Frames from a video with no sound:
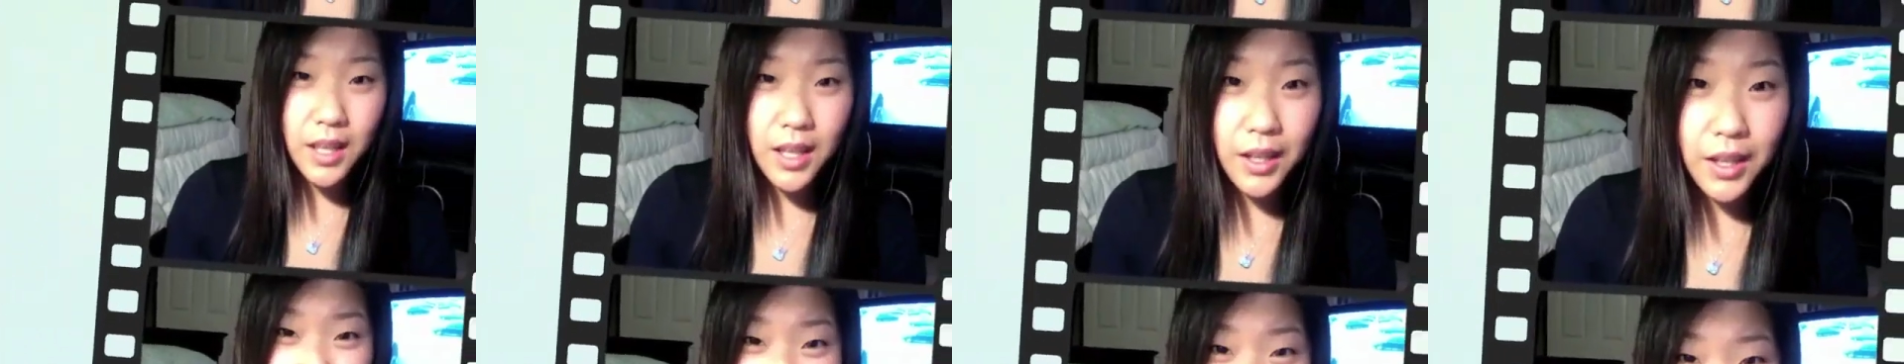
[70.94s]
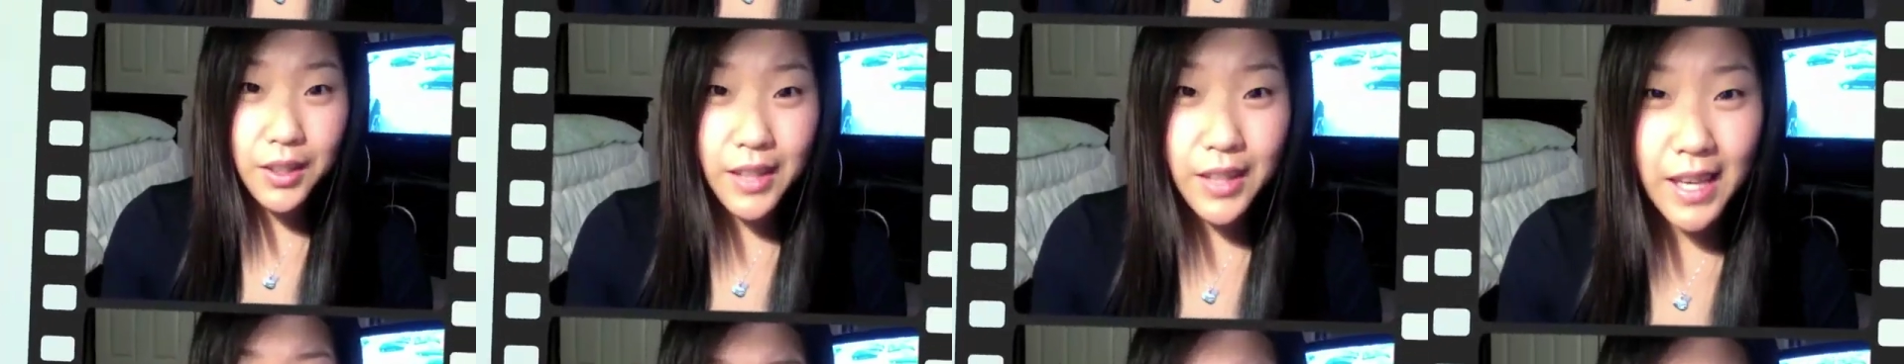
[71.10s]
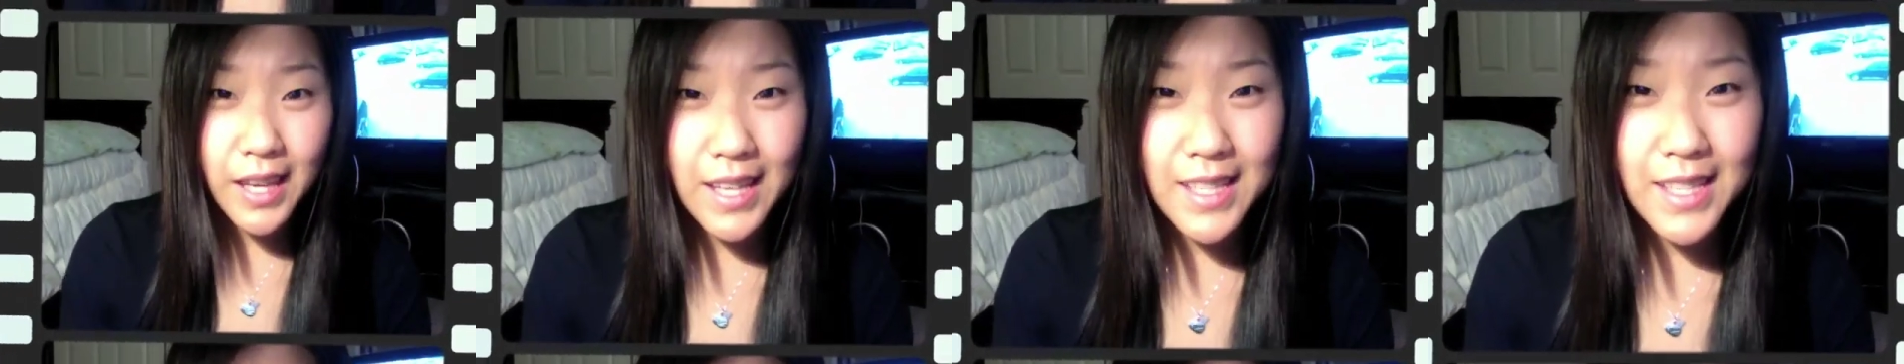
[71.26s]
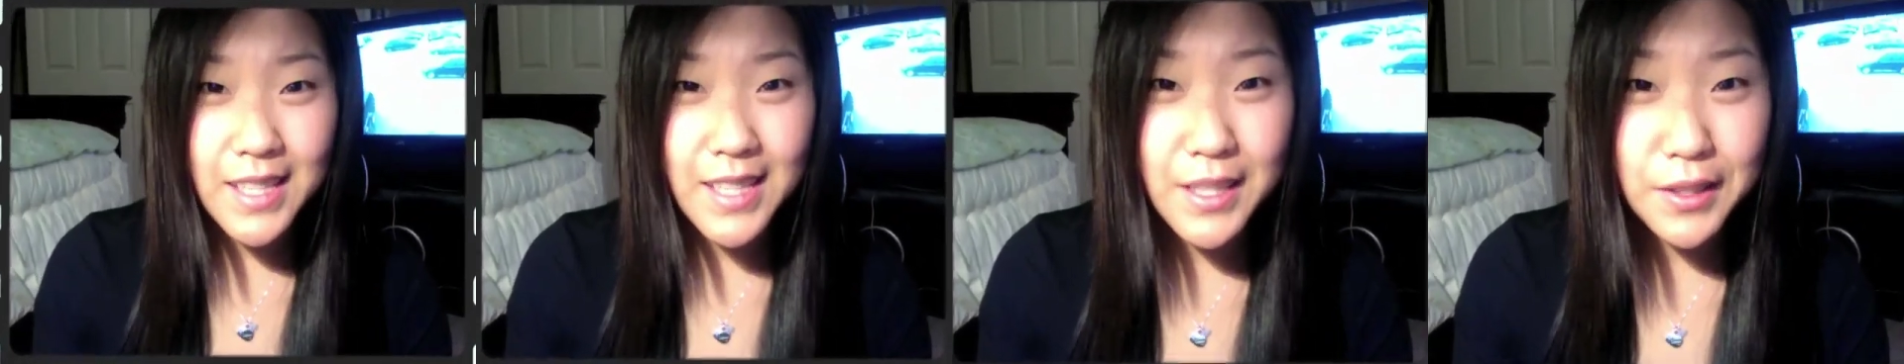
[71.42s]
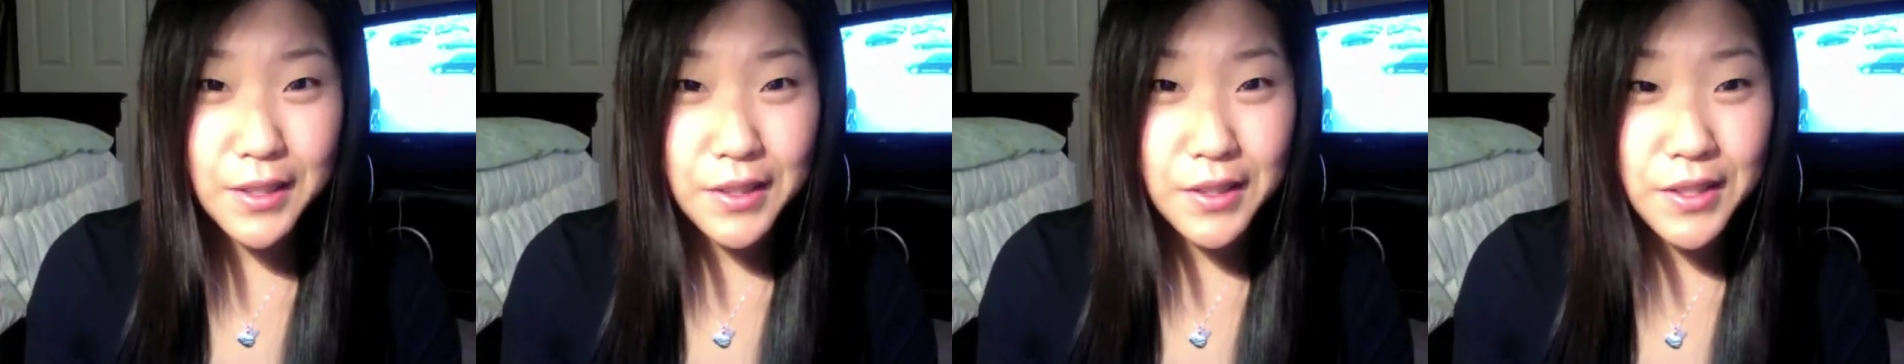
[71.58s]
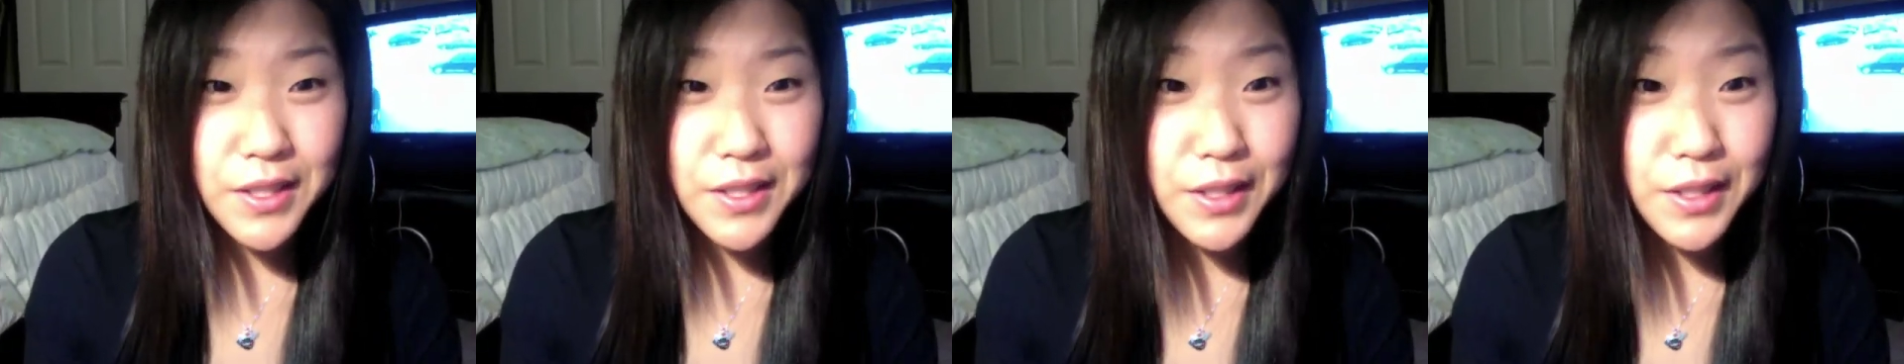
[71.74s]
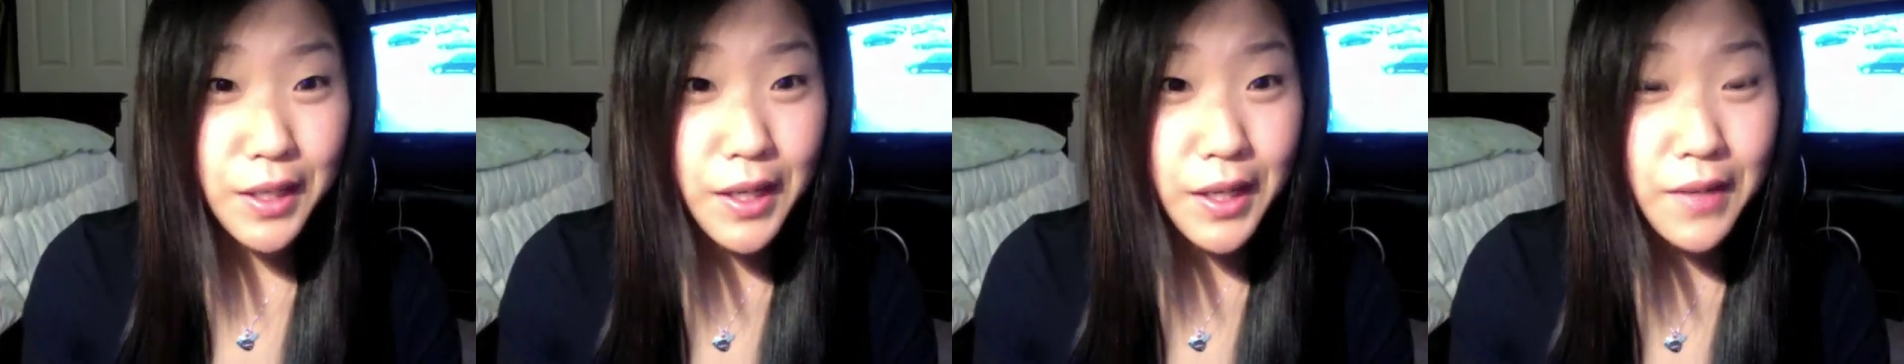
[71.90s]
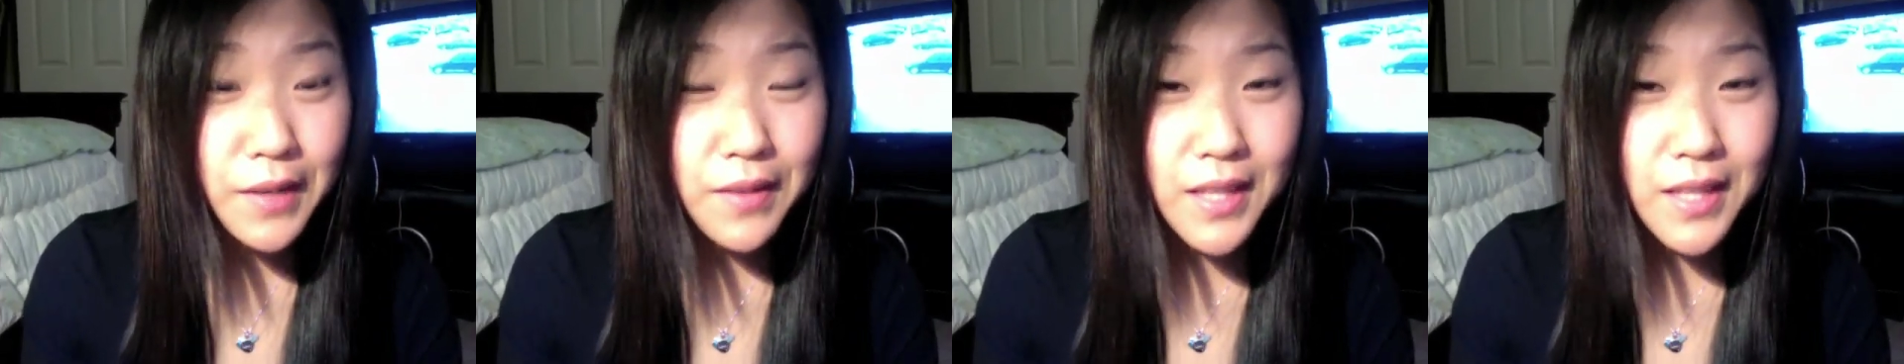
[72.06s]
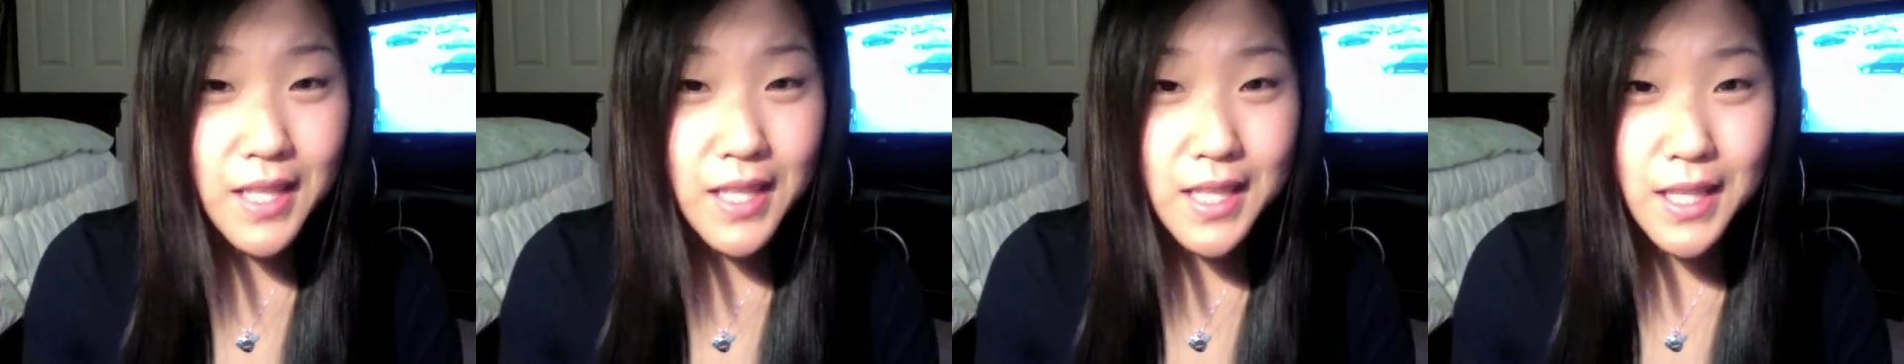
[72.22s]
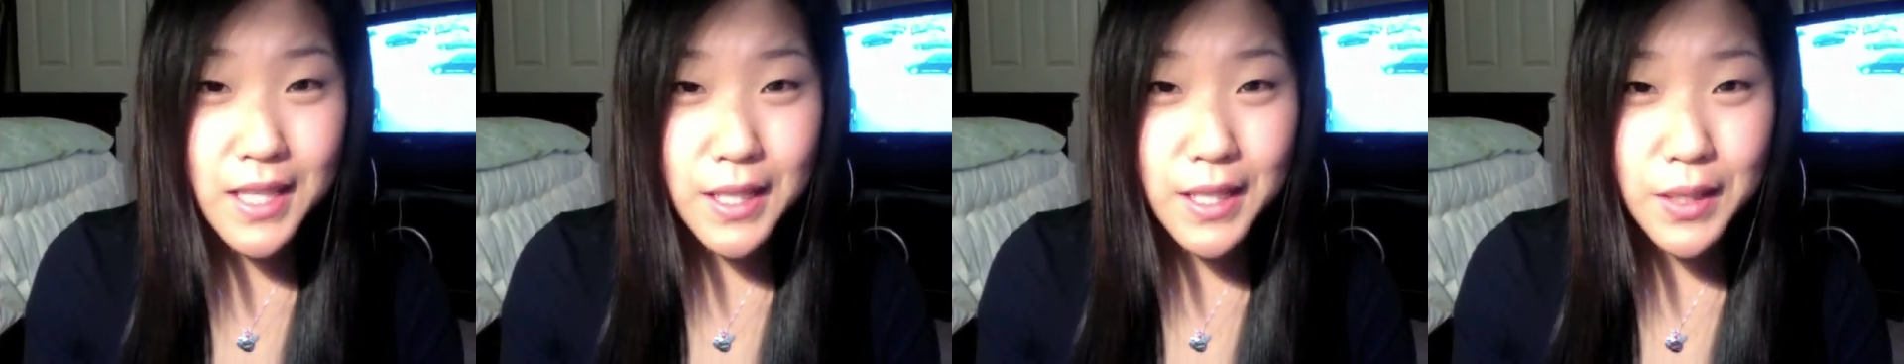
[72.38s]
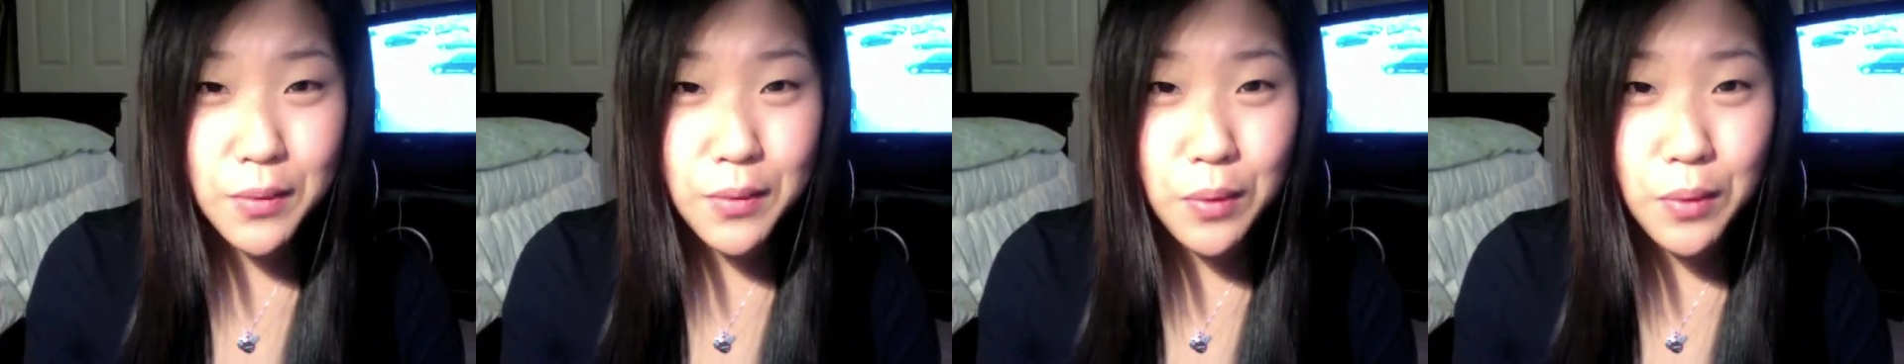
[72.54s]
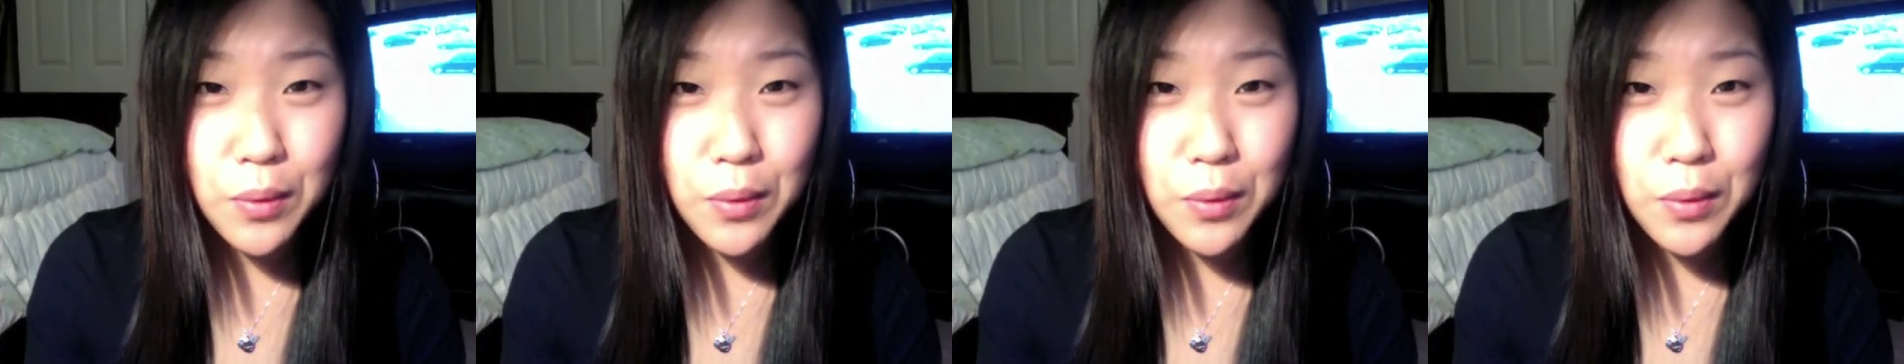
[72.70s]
Okay, so to start off this look,